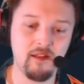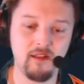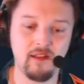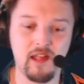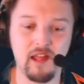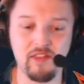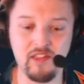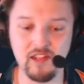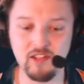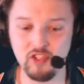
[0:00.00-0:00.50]

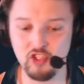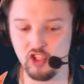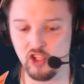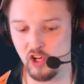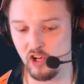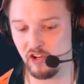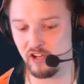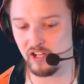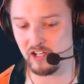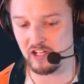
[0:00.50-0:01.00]
And then
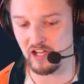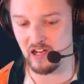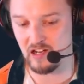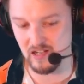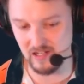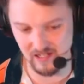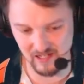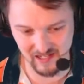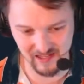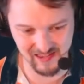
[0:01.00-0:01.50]

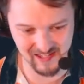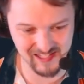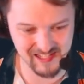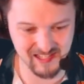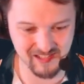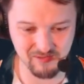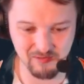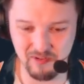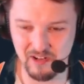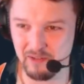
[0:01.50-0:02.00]
Churnadog. This
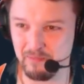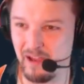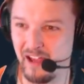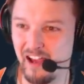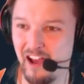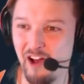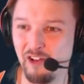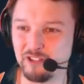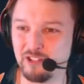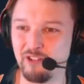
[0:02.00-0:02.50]
is one of my
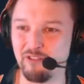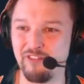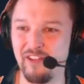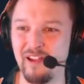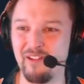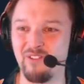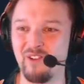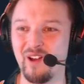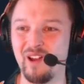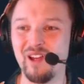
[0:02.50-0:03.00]
also
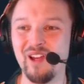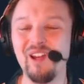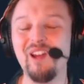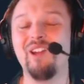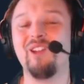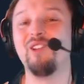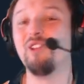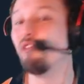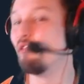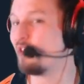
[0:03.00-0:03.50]
favorite
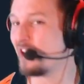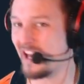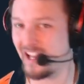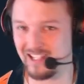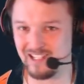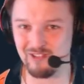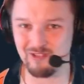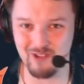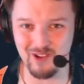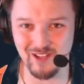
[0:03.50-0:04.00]
new
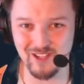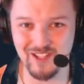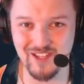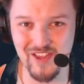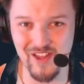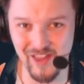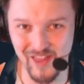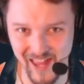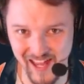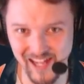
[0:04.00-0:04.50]
decks. It runs
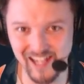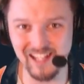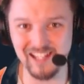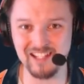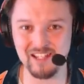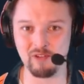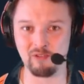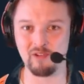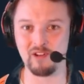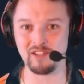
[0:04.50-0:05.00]
the
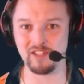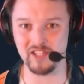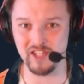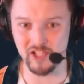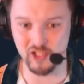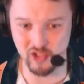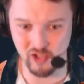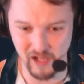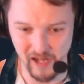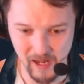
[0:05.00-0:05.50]
ladies, it runs
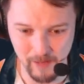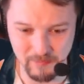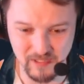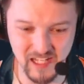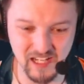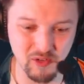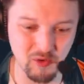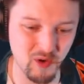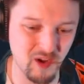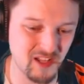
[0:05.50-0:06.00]
the tramps,
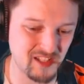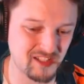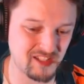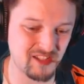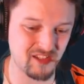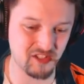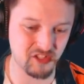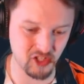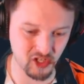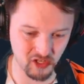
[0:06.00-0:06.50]
and it runs
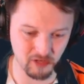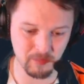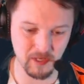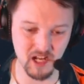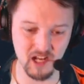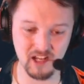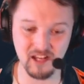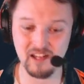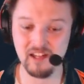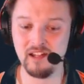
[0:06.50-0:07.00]
the
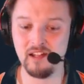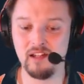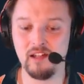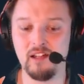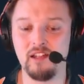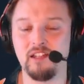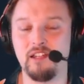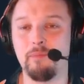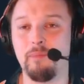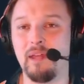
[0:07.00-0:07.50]
Churnadog
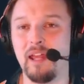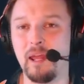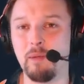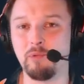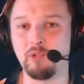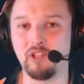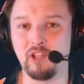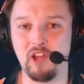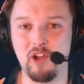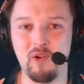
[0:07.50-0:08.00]
to be
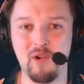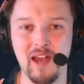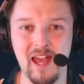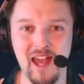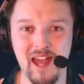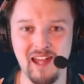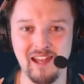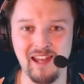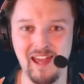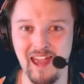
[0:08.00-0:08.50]
able to go
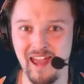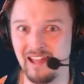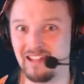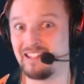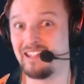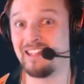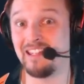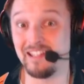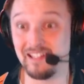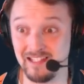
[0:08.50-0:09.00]
ahead
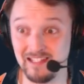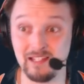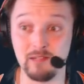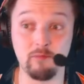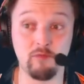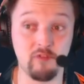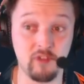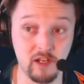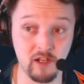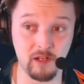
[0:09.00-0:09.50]
and get
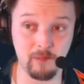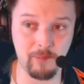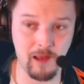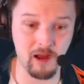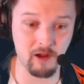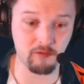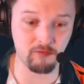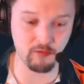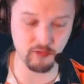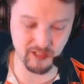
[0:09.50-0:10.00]
some very
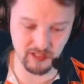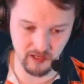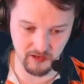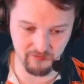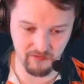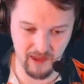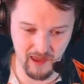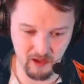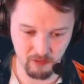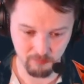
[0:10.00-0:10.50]
powerful
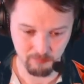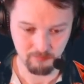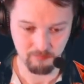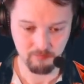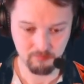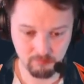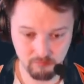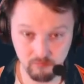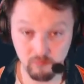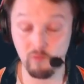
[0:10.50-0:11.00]
stuff out
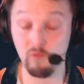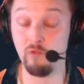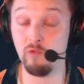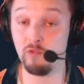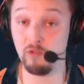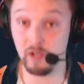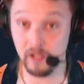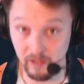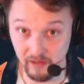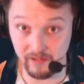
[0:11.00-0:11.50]

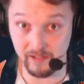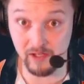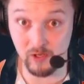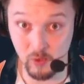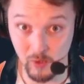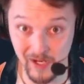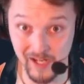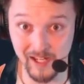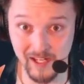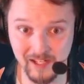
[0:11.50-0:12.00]
really
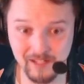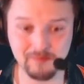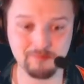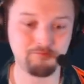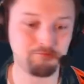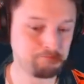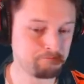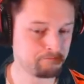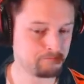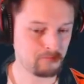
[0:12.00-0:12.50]
quick
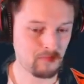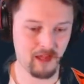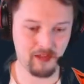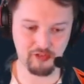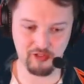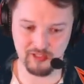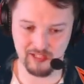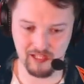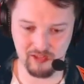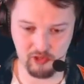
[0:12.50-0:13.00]
and
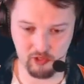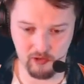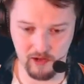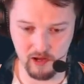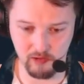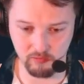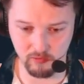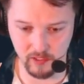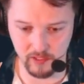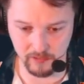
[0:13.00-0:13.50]
just hit the
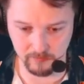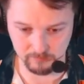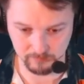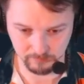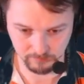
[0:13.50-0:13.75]
ground running.